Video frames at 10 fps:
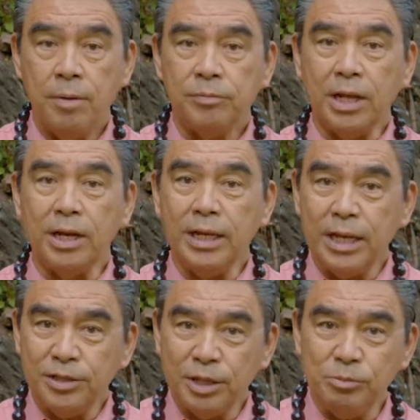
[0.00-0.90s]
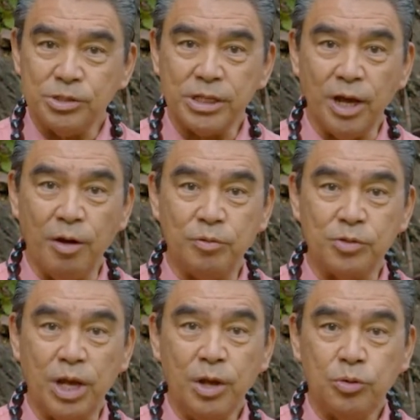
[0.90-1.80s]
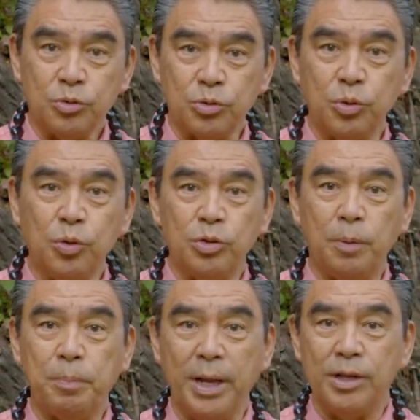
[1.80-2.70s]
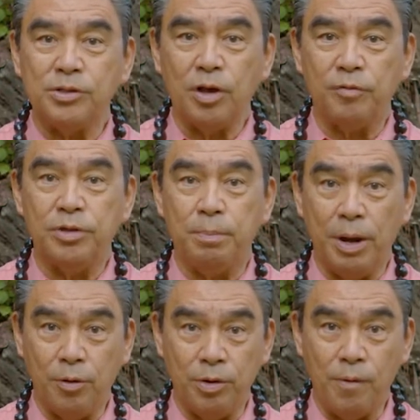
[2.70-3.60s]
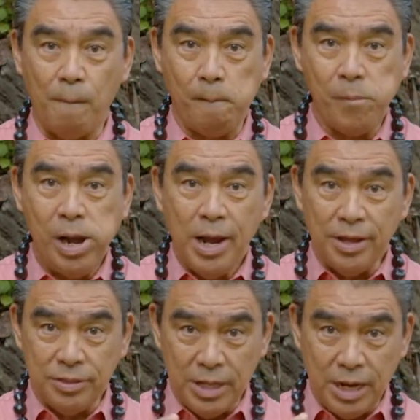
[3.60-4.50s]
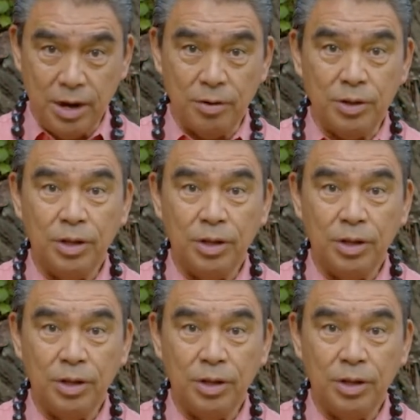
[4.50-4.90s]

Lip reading: They lead themselves to the place of the burial. And there